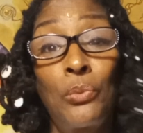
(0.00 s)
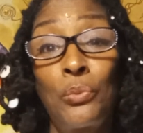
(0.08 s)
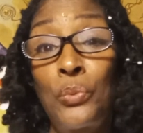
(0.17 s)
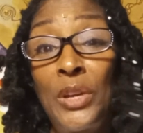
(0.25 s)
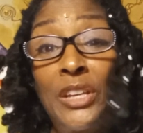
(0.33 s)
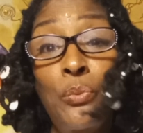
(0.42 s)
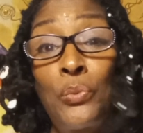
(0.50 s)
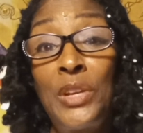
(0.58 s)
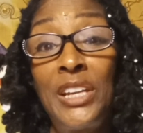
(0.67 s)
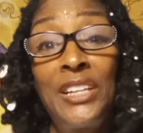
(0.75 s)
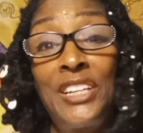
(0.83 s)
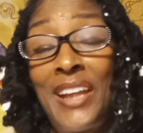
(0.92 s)
We
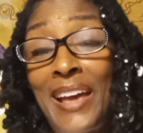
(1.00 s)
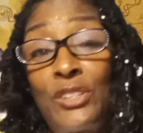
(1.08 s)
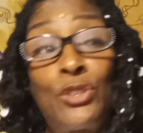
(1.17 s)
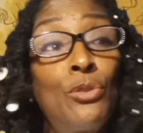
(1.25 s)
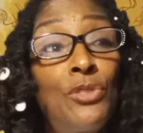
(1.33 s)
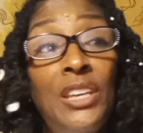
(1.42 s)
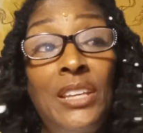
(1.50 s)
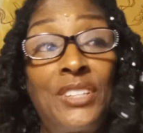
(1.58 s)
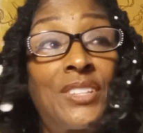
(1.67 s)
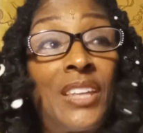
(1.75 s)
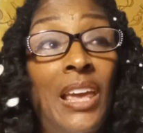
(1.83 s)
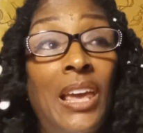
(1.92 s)
need to not do
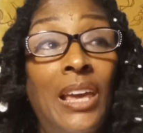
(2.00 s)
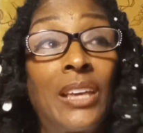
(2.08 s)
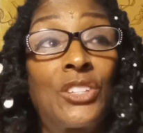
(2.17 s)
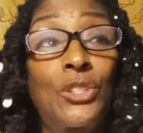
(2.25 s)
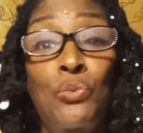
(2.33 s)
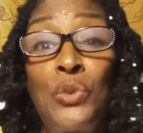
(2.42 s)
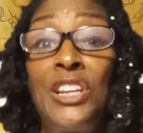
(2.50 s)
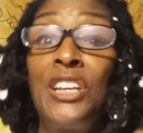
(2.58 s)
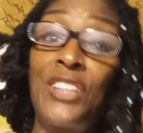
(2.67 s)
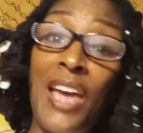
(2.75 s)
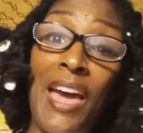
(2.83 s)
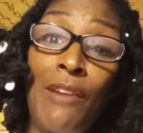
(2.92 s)
these things. We
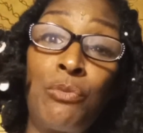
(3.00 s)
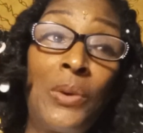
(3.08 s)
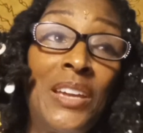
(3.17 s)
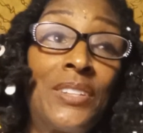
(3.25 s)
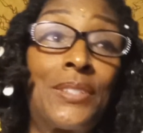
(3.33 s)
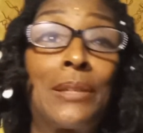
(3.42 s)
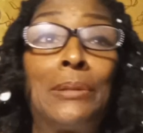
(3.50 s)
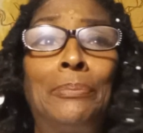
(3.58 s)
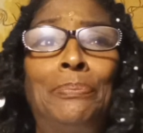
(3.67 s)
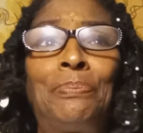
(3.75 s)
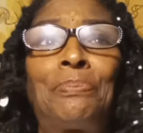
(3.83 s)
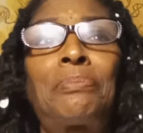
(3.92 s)
need to have wisdom.
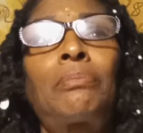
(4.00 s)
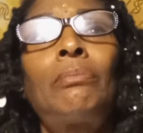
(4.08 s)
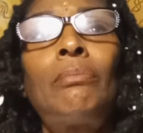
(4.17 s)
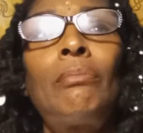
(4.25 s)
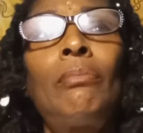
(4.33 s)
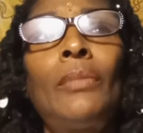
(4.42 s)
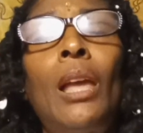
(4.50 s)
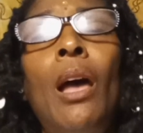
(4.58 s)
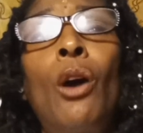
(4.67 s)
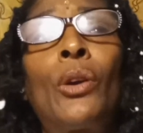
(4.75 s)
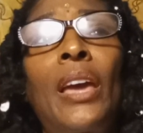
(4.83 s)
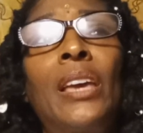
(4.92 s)

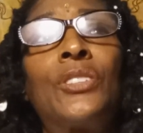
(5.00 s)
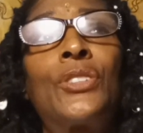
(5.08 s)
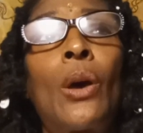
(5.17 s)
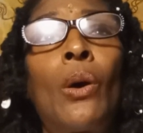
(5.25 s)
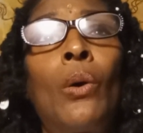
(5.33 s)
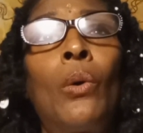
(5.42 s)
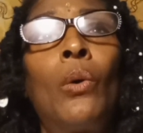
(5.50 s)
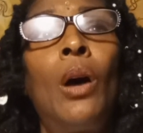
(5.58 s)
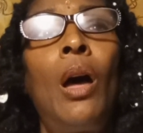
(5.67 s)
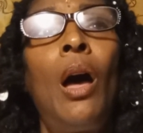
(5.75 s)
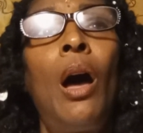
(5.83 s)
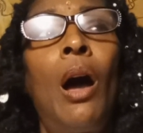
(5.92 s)
Okay, so
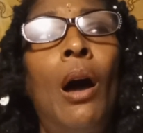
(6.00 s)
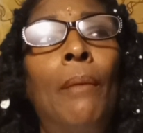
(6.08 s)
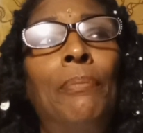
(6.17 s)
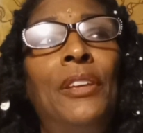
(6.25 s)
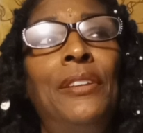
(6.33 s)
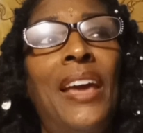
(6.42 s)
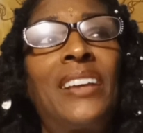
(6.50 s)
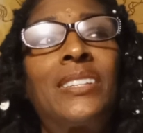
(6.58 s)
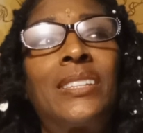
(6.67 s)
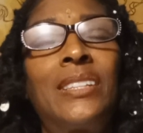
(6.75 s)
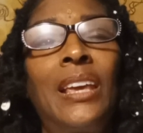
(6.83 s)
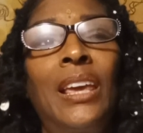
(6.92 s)
the
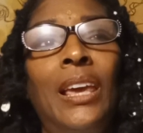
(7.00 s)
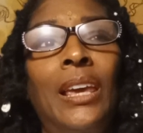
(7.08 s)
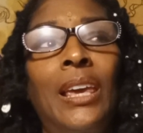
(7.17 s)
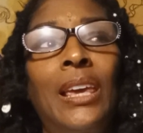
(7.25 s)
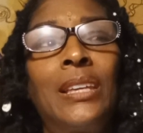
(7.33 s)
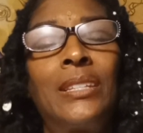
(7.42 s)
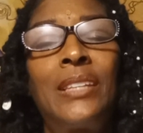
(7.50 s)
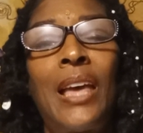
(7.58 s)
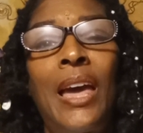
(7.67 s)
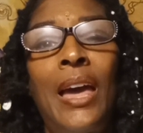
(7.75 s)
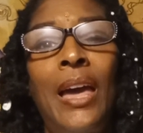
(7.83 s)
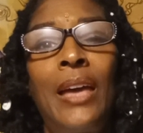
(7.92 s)
next thing is
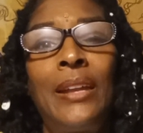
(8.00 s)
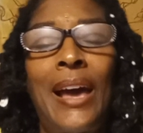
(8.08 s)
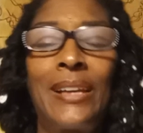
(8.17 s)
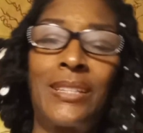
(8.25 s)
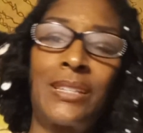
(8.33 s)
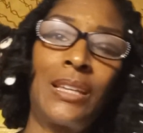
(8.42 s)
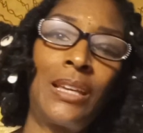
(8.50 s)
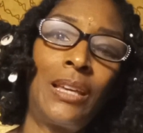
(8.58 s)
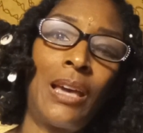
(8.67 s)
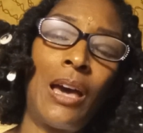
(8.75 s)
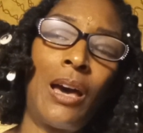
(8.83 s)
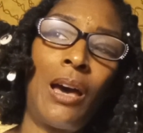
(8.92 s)
that I
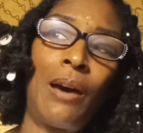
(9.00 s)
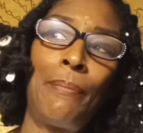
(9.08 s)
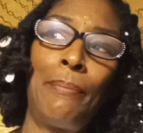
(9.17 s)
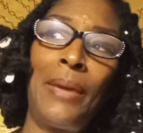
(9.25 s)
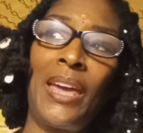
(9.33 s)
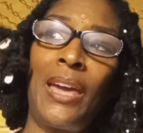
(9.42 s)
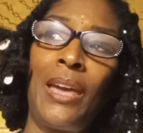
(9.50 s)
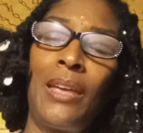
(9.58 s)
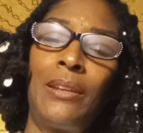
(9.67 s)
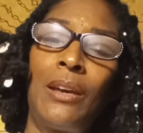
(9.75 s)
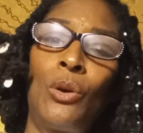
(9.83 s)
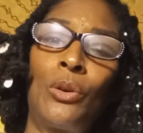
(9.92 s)
see a
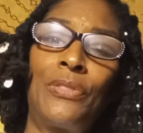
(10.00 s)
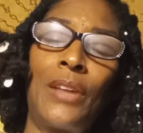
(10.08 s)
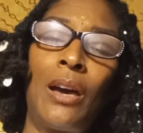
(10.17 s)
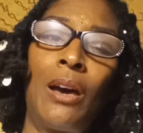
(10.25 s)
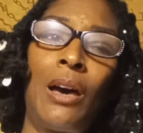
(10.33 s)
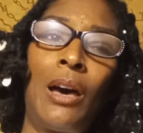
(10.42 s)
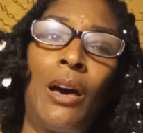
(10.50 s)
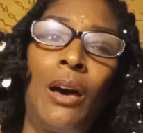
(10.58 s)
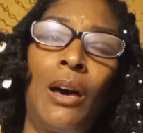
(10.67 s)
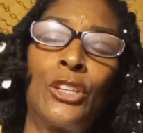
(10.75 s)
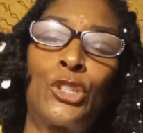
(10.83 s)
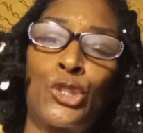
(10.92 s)
man
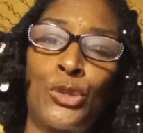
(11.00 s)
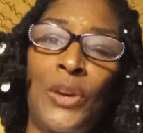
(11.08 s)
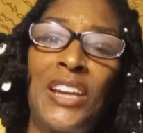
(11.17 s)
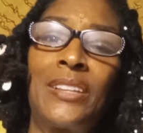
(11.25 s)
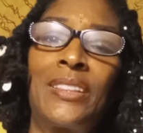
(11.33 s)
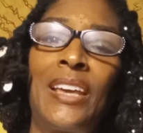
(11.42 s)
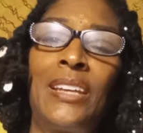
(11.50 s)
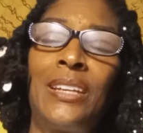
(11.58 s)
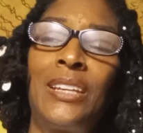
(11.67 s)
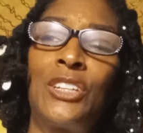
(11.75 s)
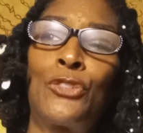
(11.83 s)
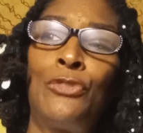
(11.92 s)
a trait that
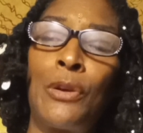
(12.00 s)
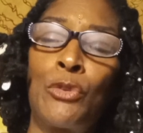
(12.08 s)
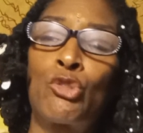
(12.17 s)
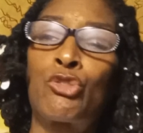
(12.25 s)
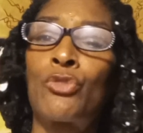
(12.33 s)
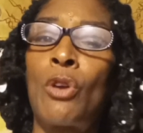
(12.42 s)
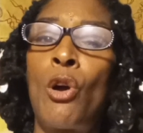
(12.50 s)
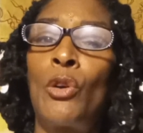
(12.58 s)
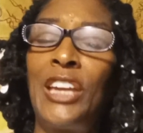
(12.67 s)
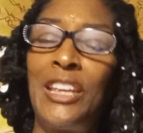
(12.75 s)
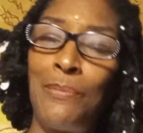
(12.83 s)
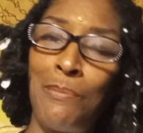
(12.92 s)
is very strong
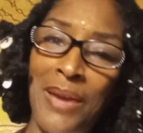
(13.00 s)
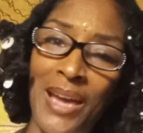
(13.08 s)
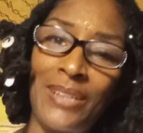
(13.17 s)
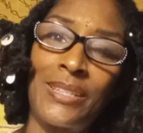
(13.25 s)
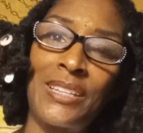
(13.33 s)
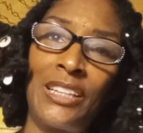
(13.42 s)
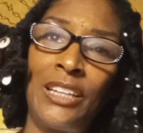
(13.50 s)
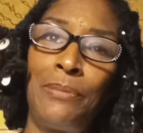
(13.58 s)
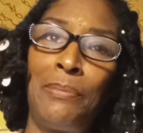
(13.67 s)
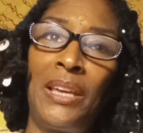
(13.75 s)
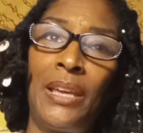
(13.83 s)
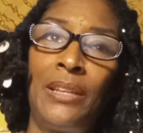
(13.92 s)
in
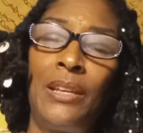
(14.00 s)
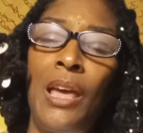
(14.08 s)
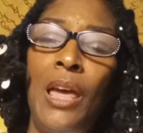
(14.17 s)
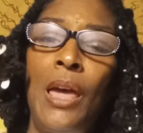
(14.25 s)
masculine men